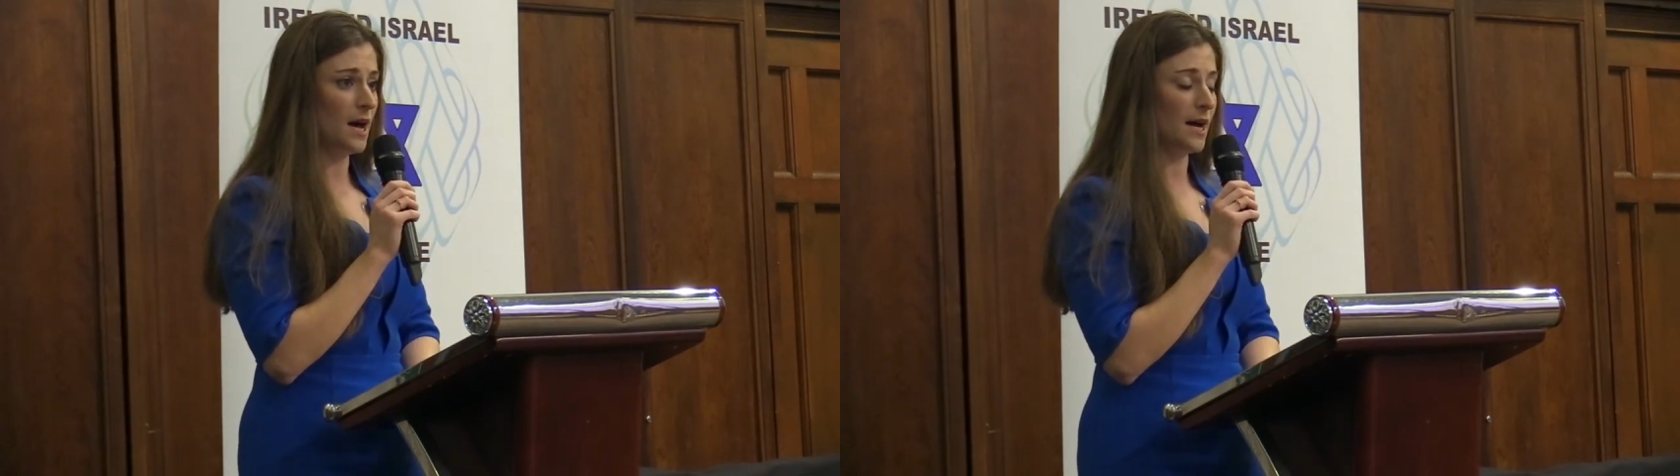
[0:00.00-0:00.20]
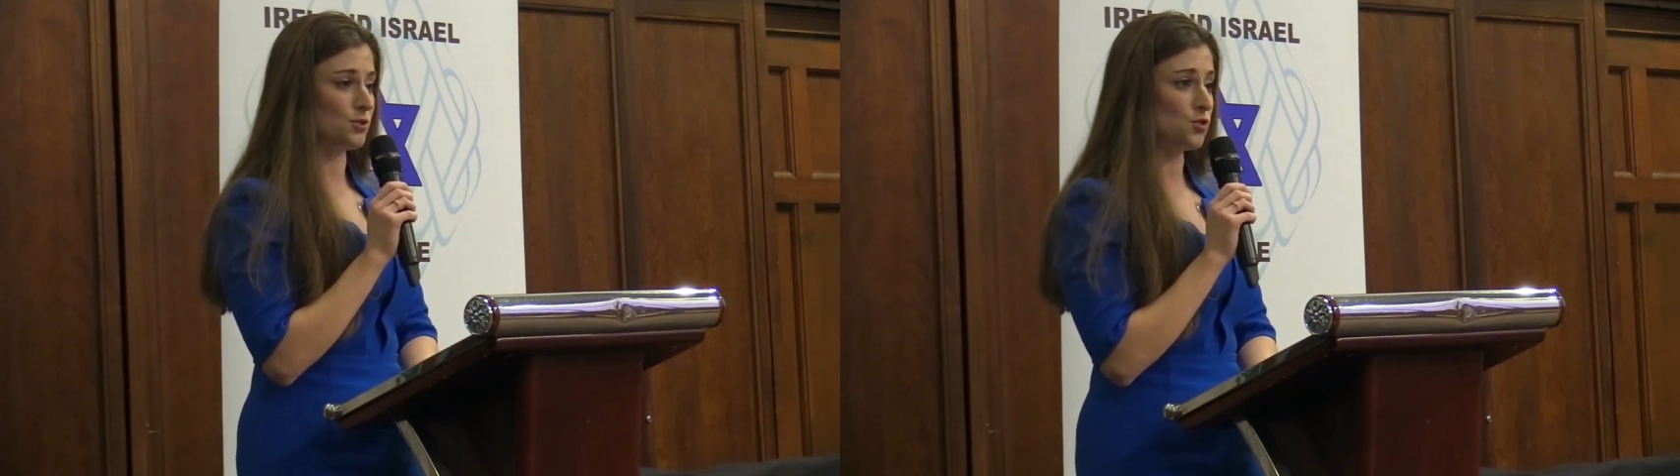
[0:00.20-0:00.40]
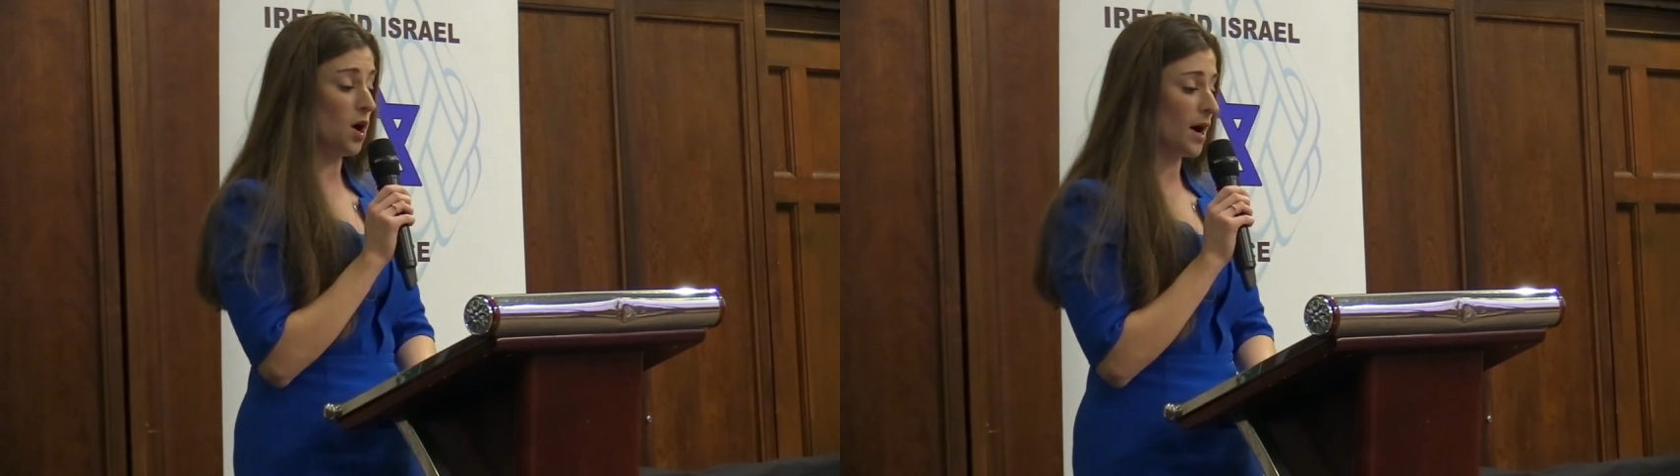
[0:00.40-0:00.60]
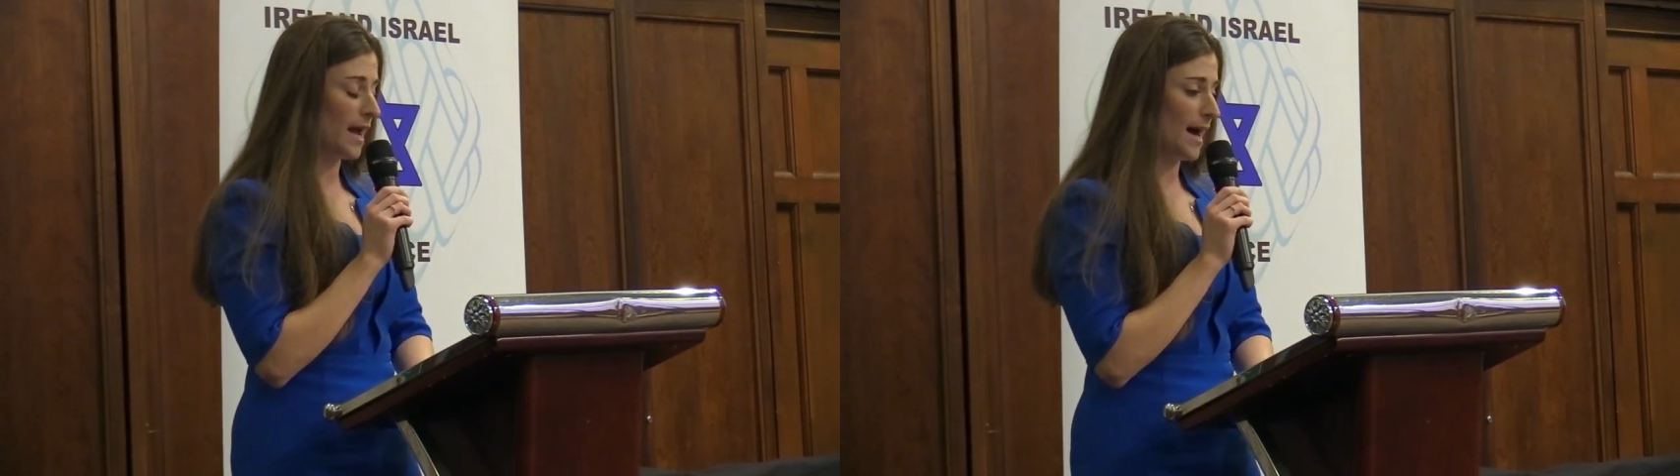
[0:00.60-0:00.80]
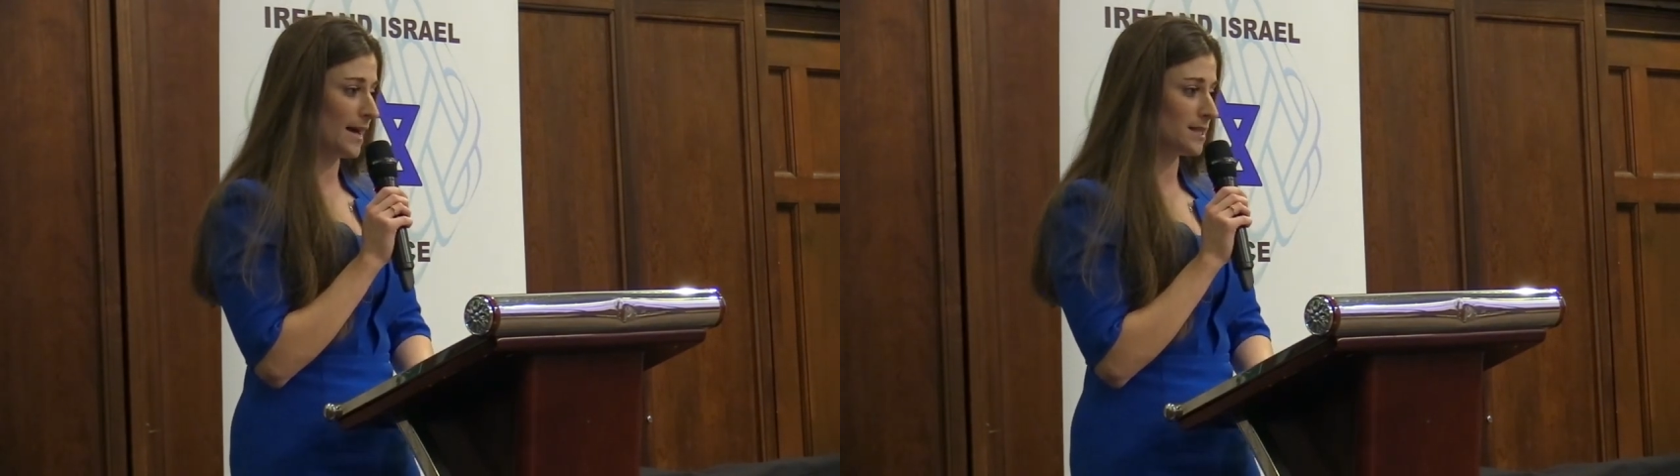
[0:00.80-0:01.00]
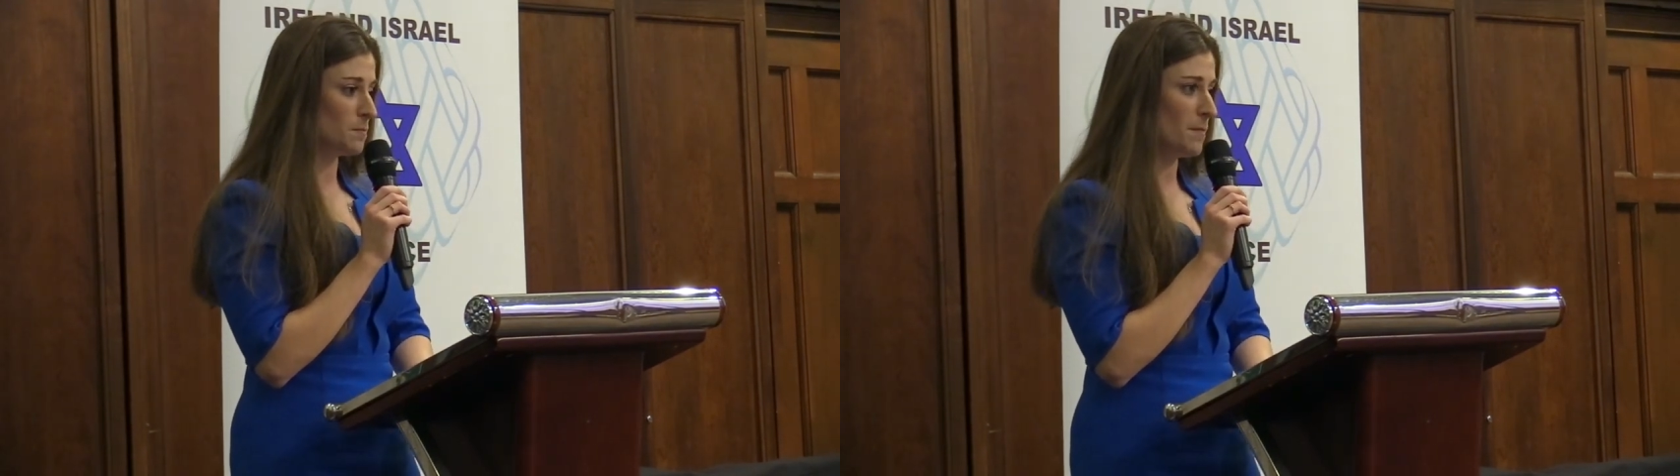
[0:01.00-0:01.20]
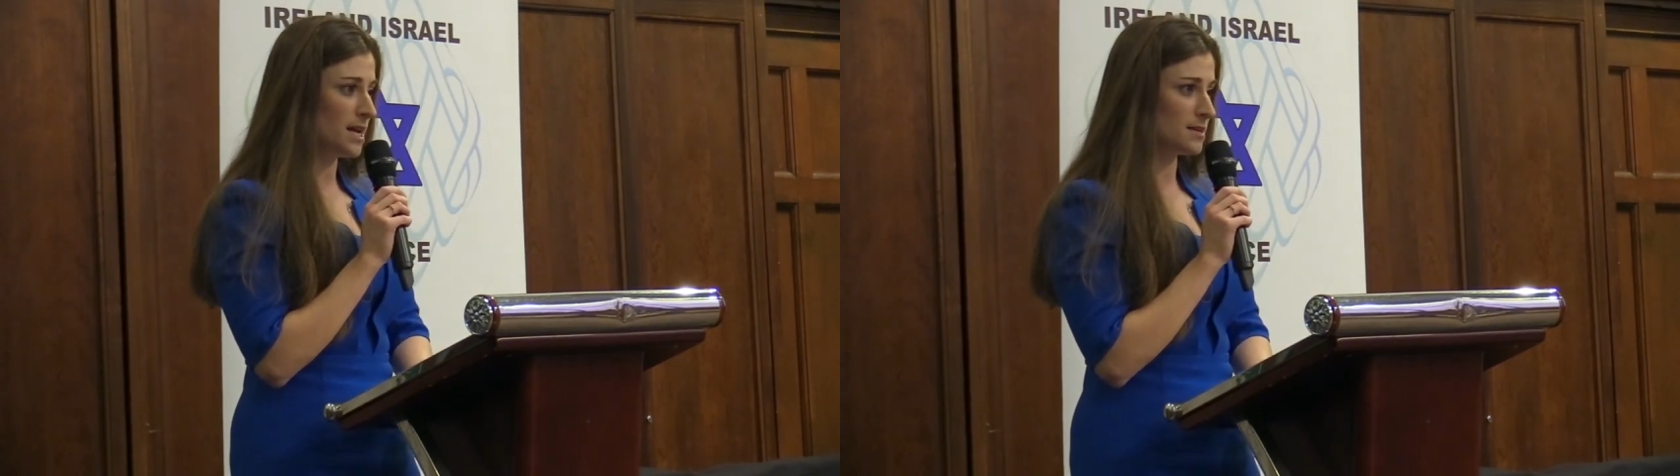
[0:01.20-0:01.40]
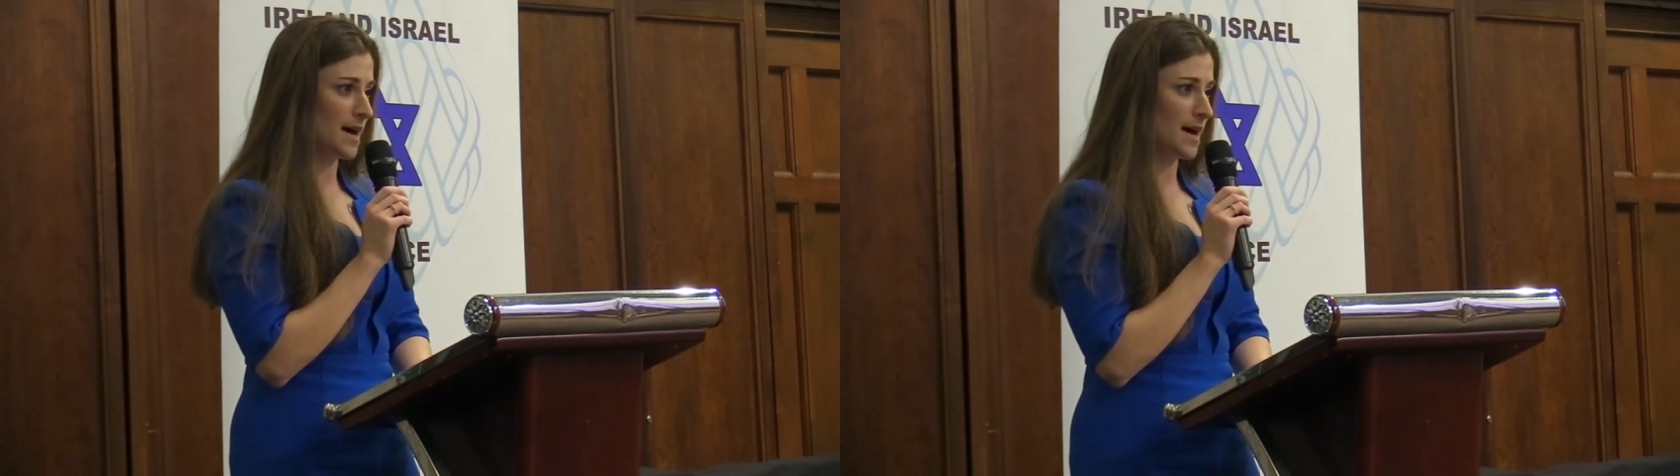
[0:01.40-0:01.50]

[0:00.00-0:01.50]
and try and make